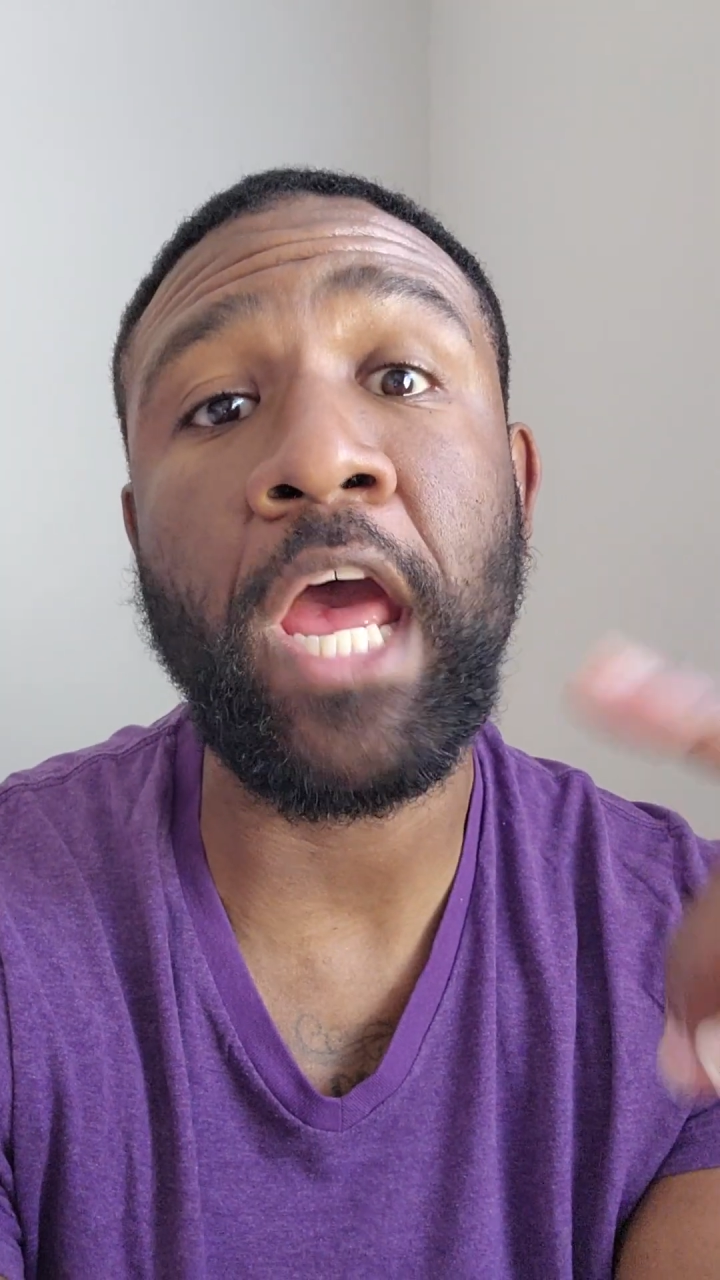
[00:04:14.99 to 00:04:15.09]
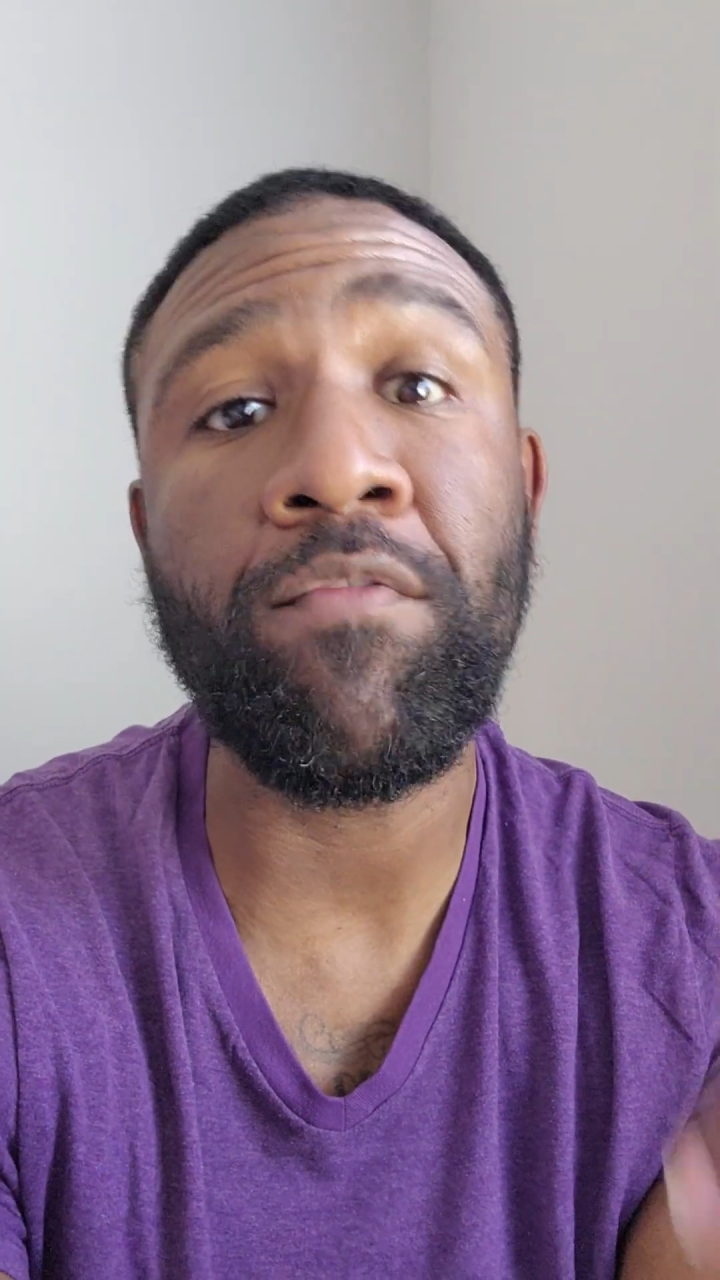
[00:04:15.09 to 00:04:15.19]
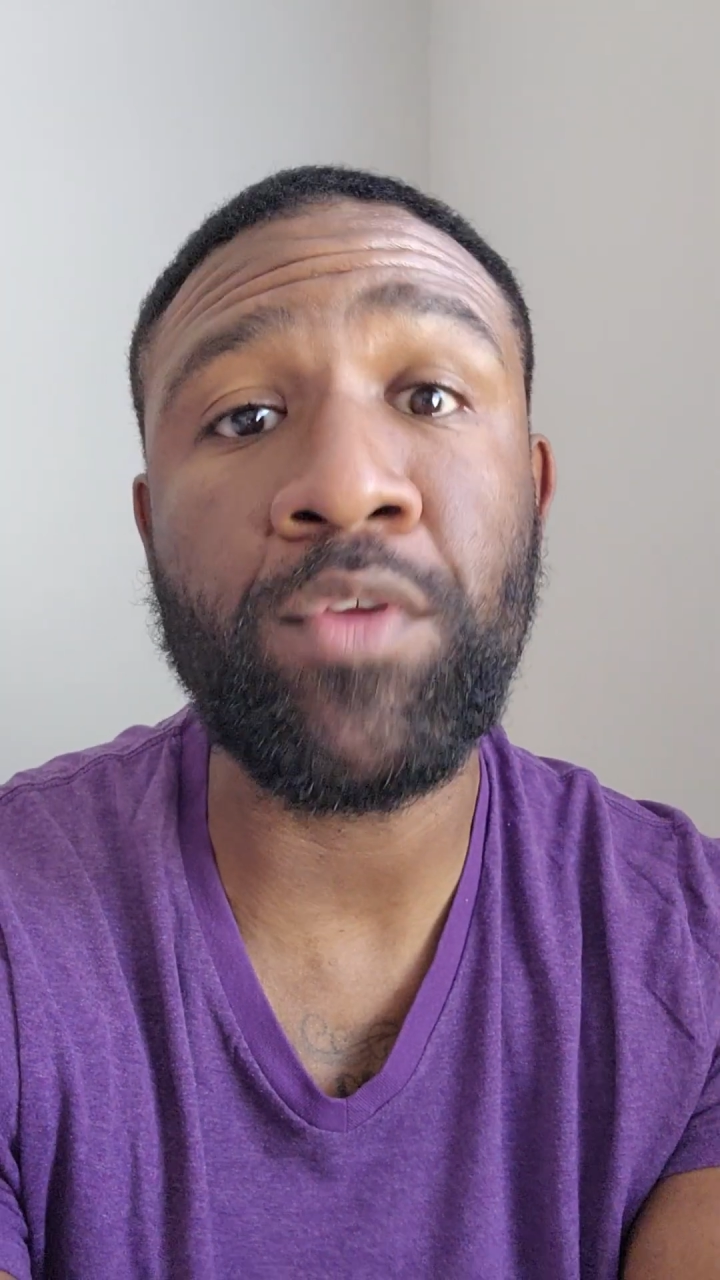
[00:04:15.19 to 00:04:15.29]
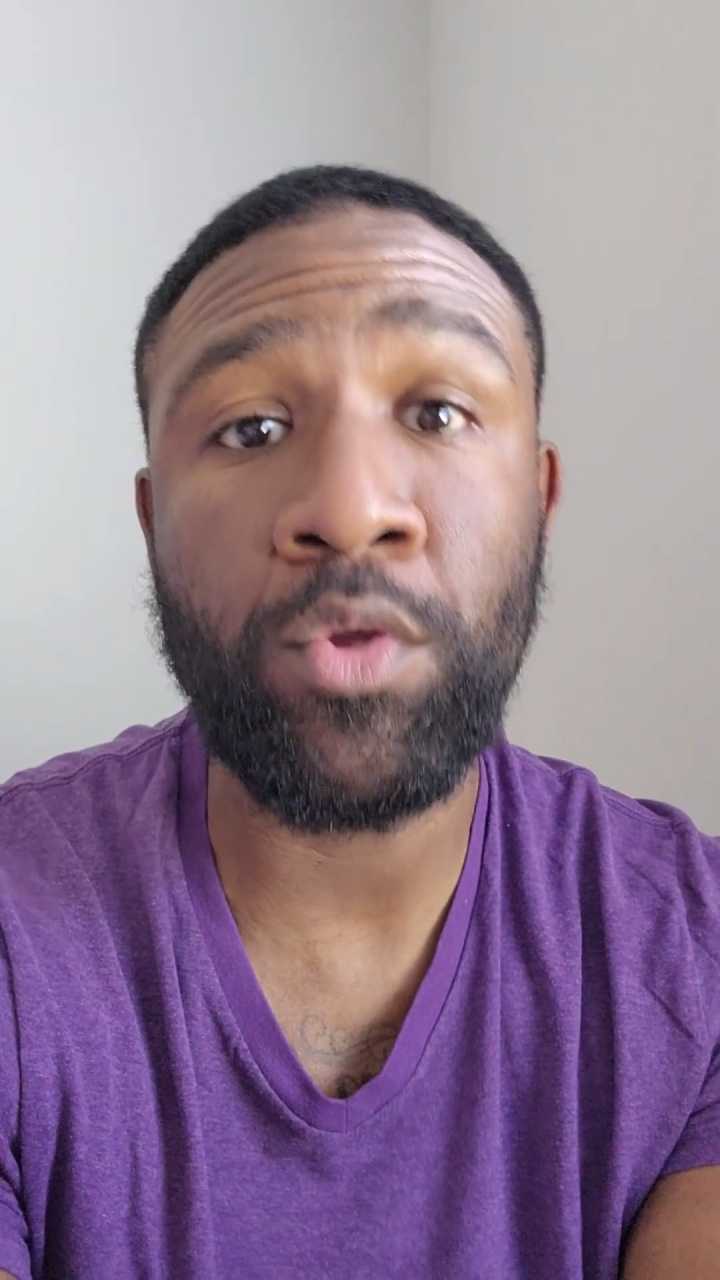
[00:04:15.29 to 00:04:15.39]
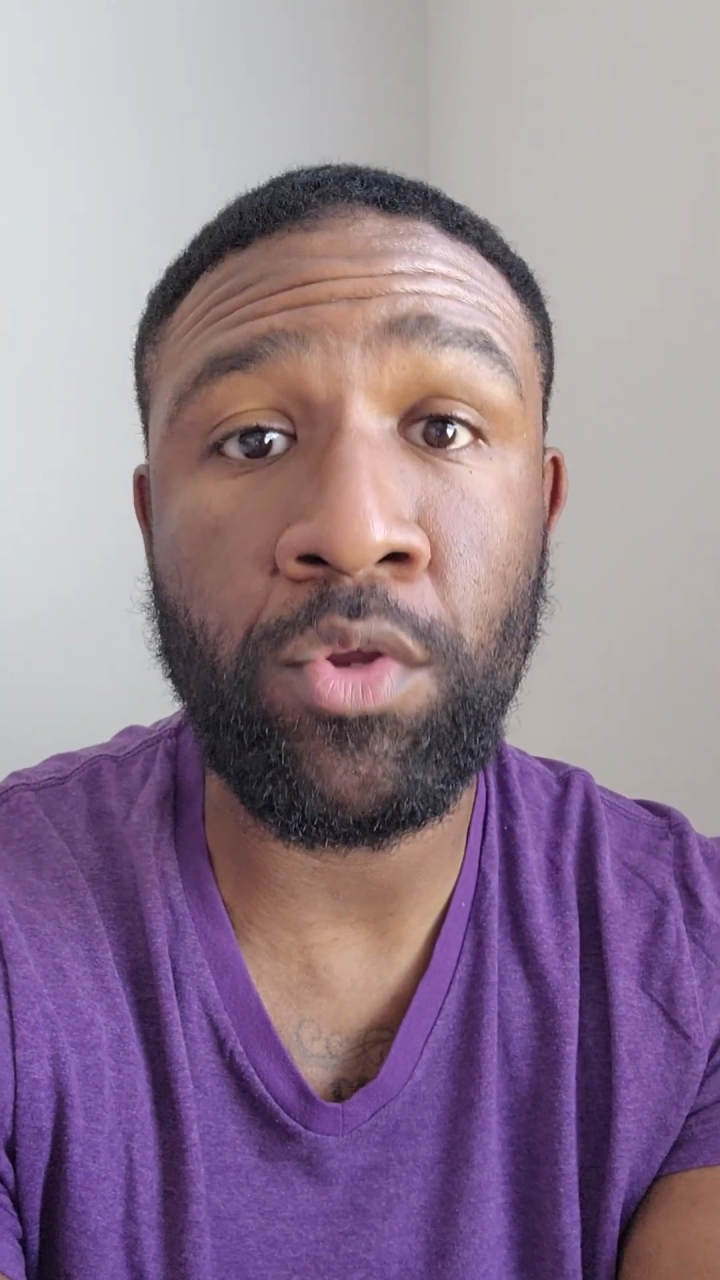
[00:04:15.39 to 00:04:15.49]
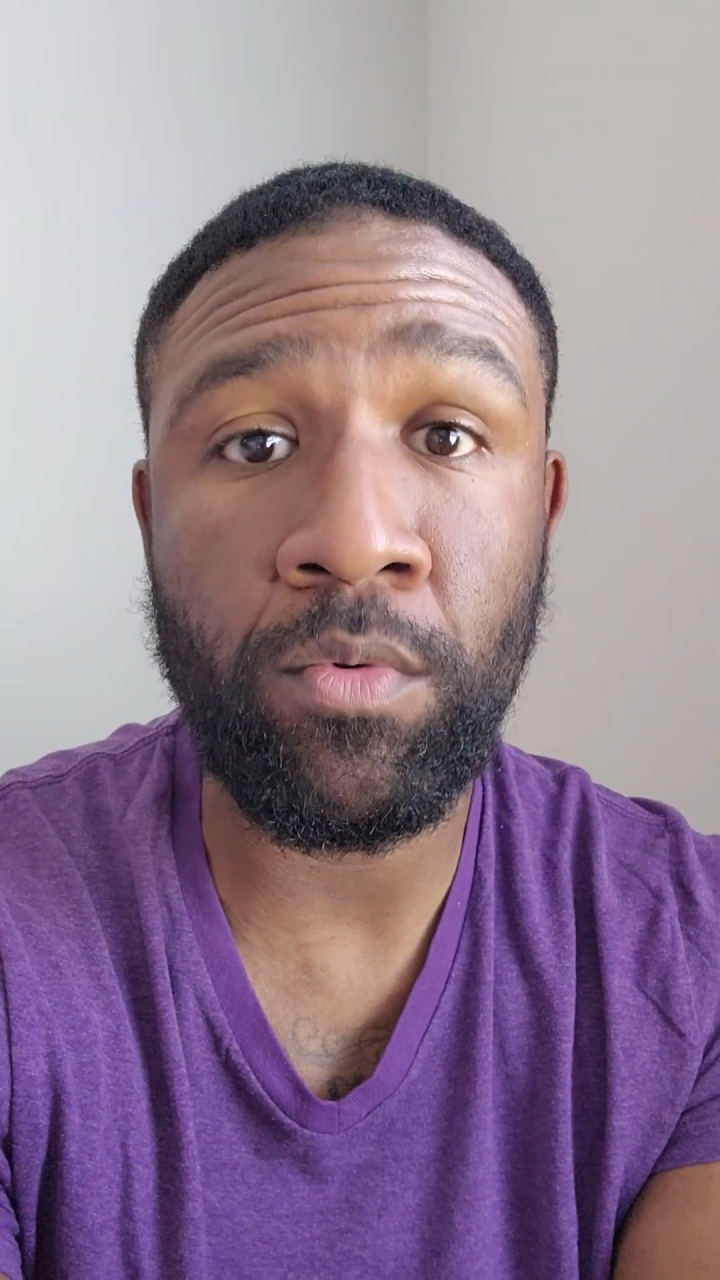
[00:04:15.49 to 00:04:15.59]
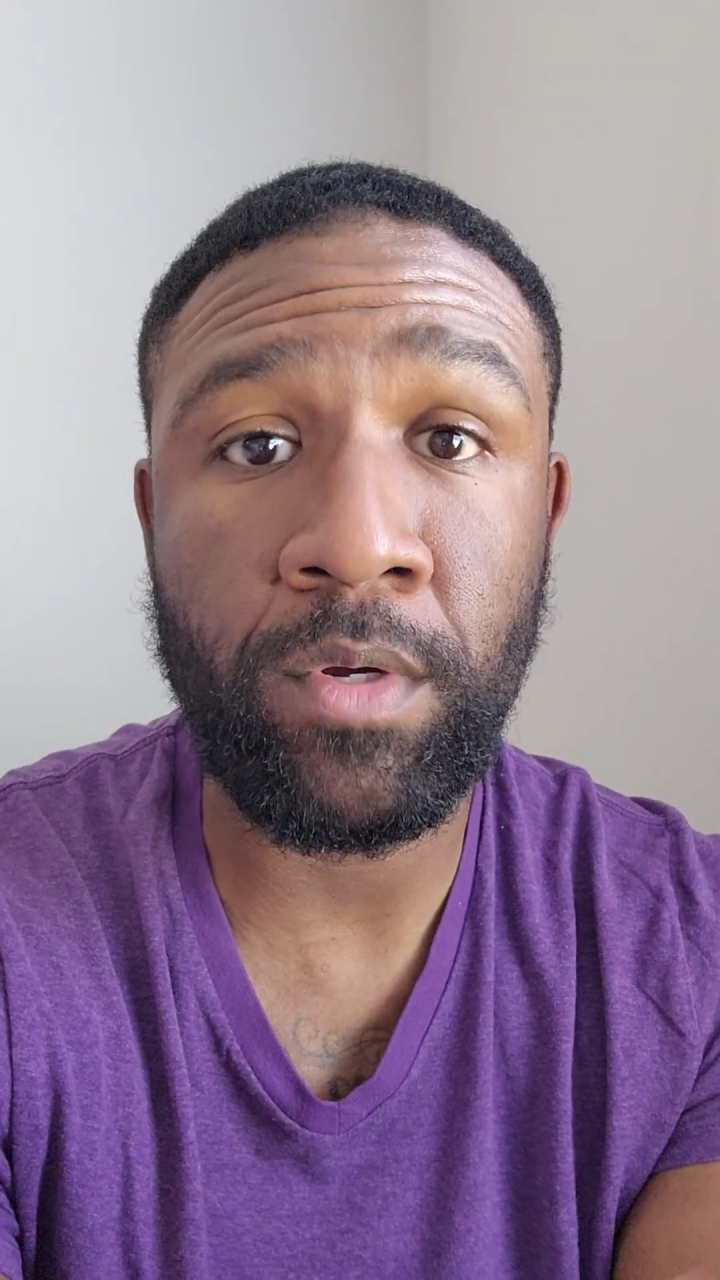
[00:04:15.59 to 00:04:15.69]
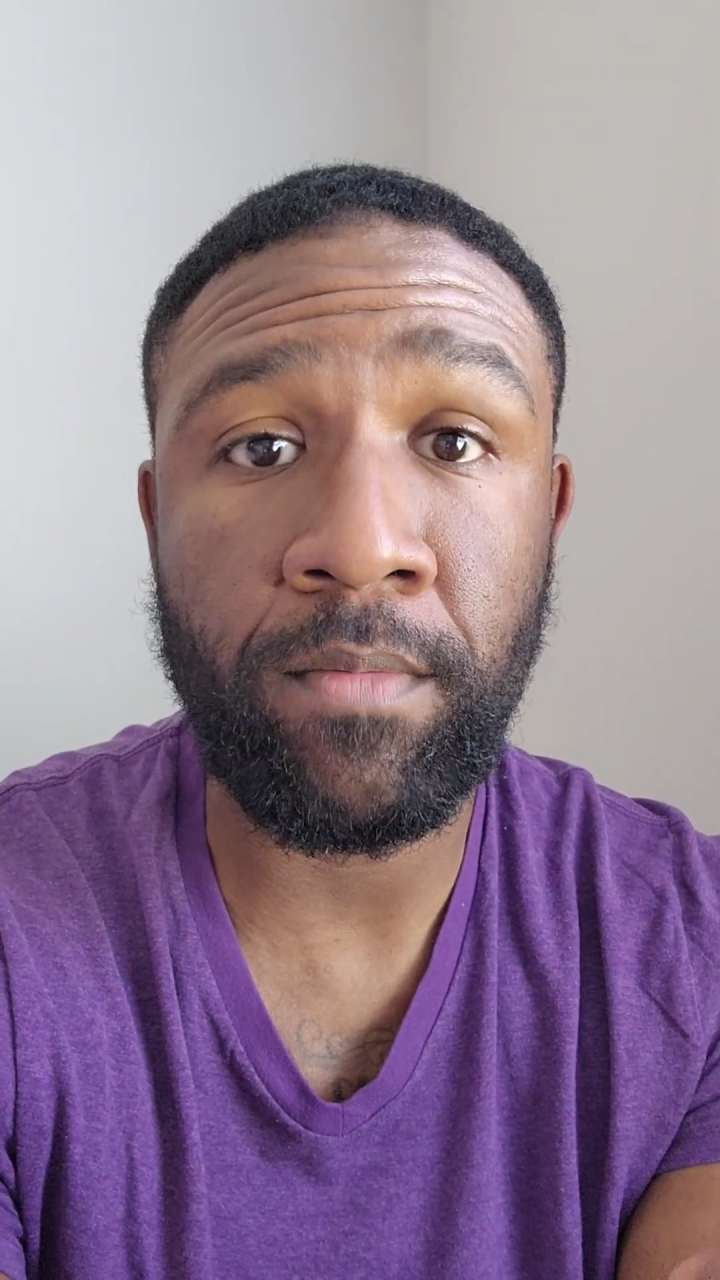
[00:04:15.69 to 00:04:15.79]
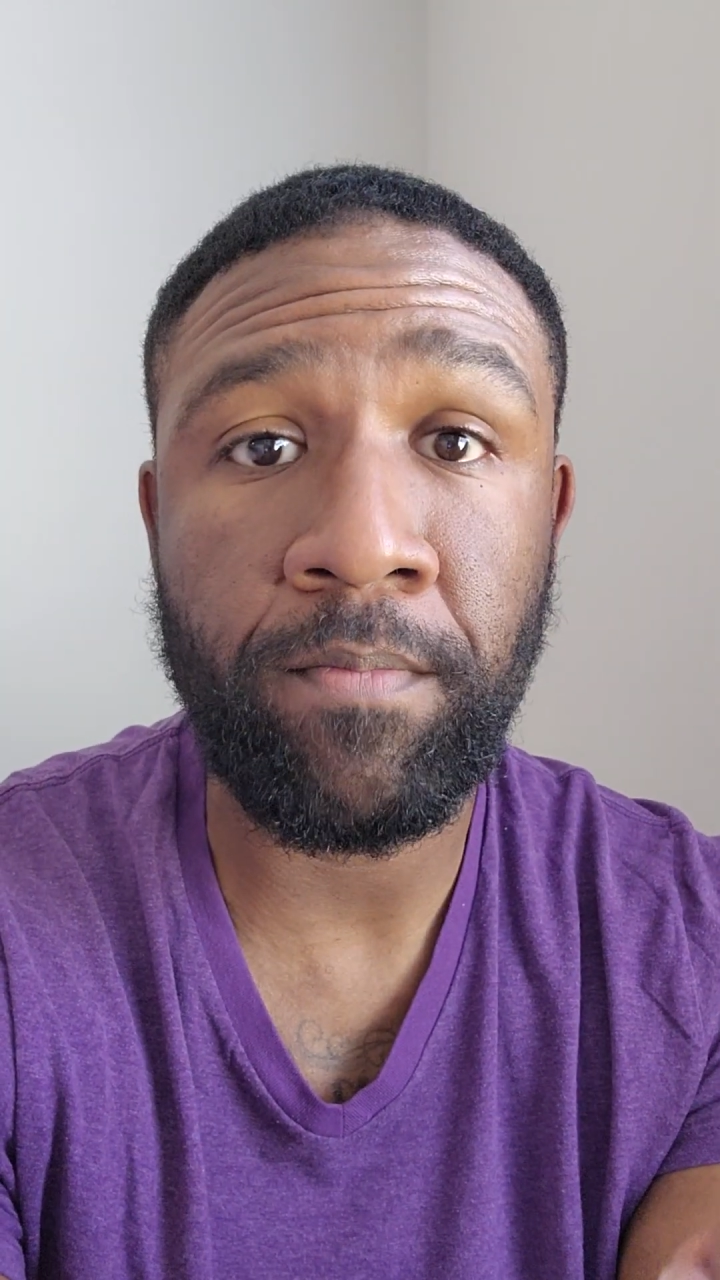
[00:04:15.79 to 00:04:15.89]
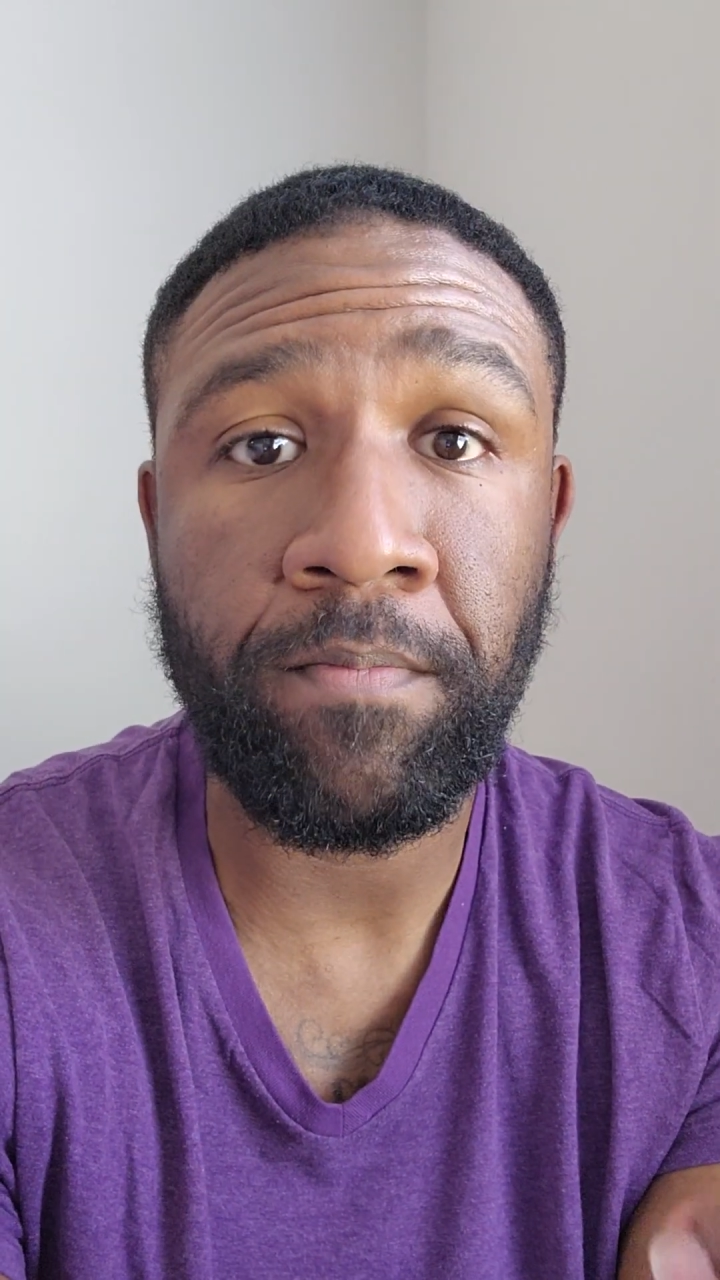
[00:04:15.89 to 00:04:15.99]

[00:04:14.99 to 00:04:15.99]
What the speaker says: after you do it?